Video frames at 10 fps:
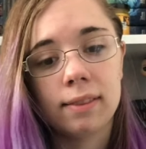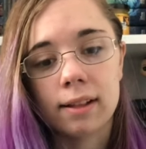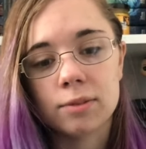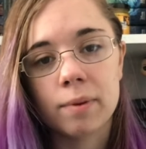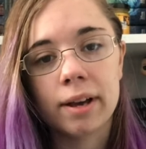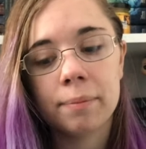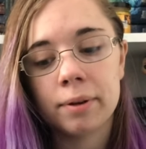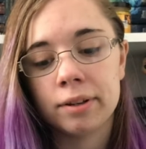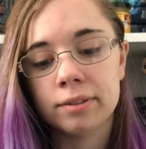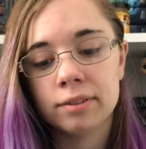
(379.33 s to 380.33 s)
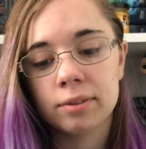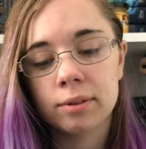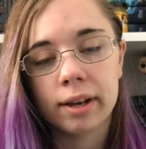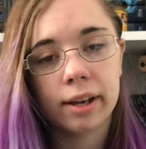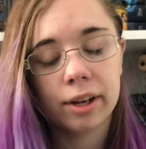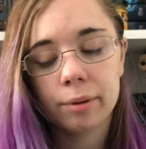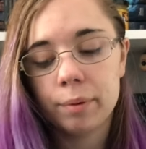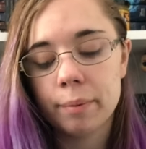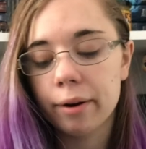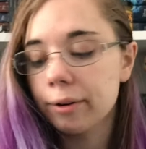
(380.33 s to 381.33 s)
That's my opinions. It could
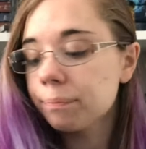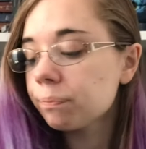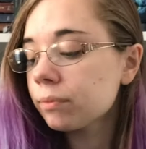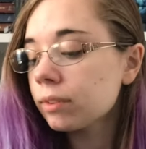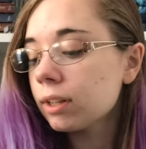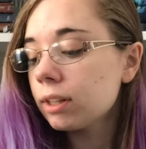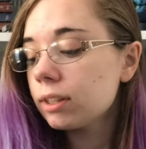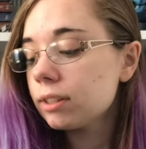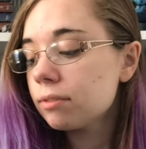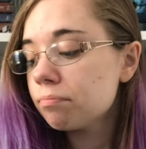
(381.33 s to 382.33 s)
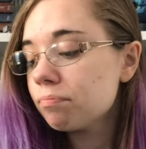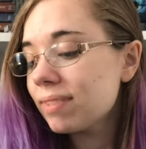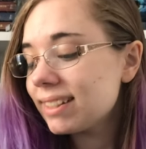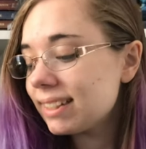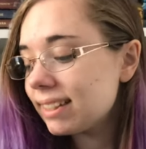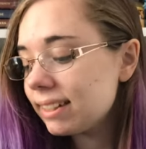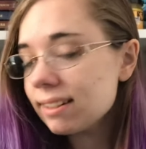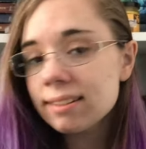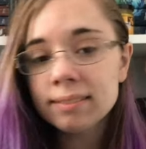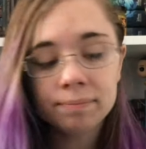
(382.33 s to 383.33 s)
be better.
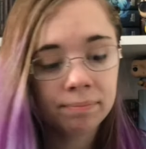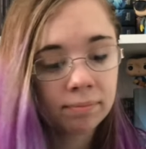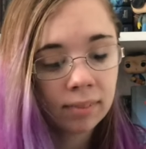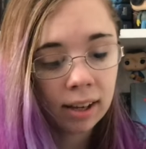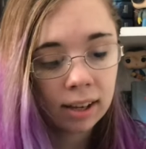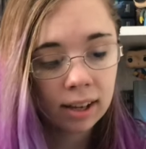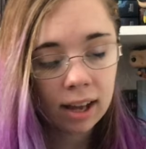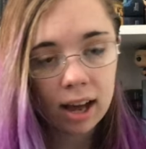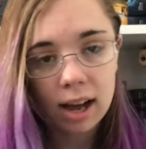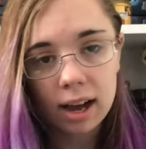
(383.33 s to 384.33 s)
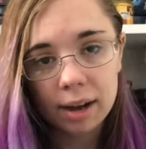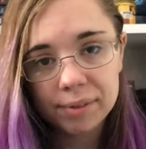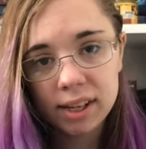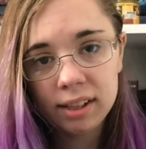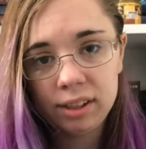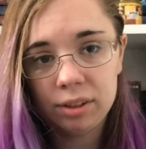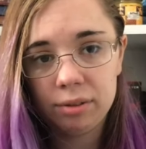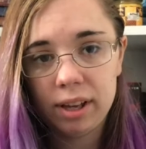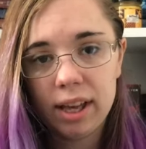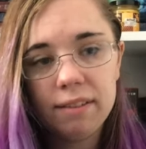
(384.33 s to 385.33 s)
Still, I'm telling
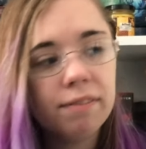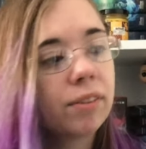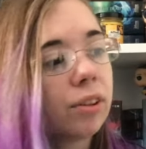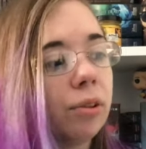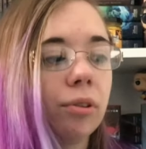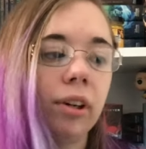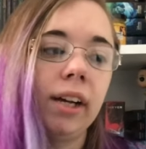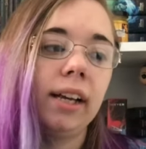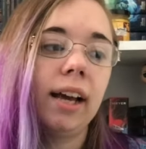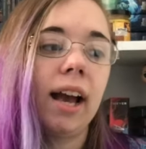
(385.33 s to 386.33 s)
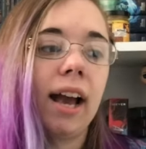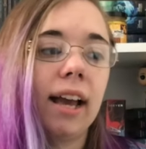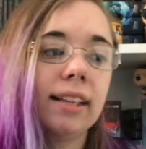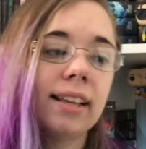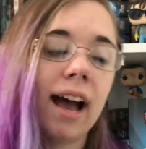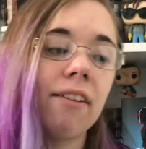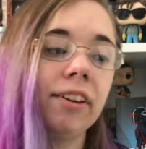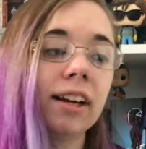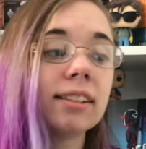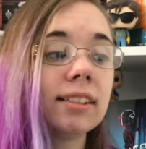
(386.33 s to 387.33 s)
you, if Loot Crate is
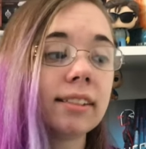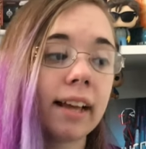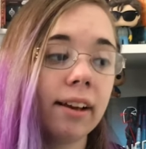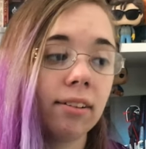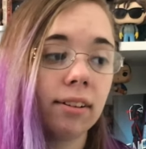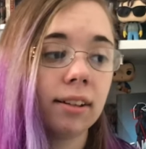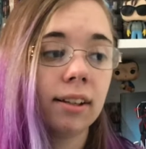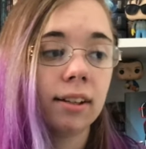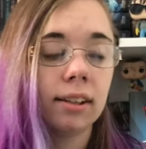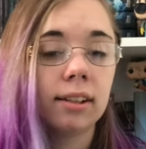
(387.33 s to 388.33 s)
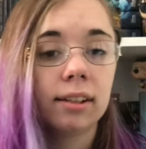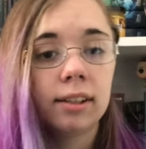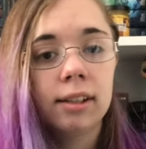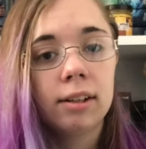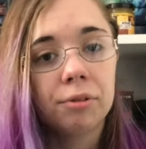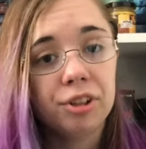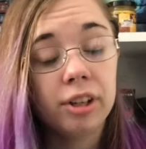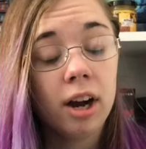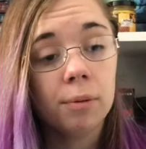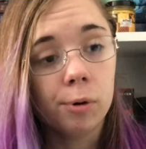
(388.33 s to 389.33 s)
having a sale, which
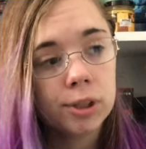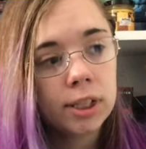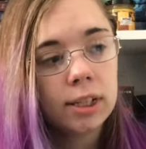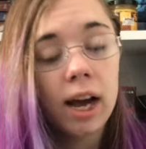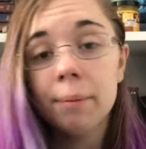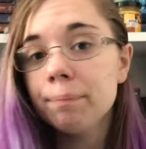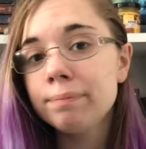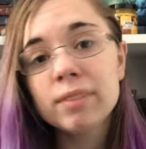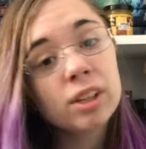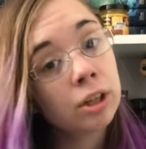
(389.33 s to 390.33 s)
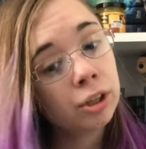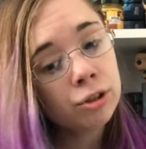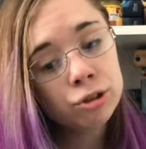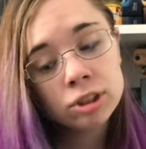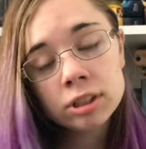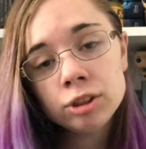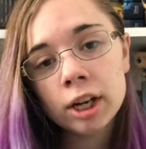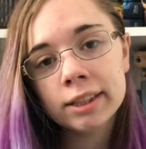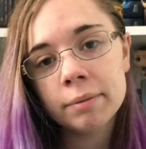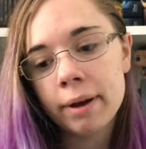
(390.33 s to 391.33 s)
they are most of the time, you should still
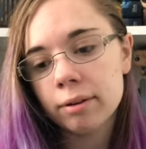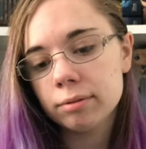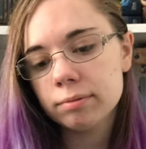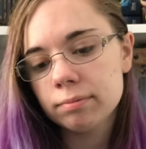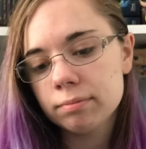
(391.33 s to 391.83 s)
check them out.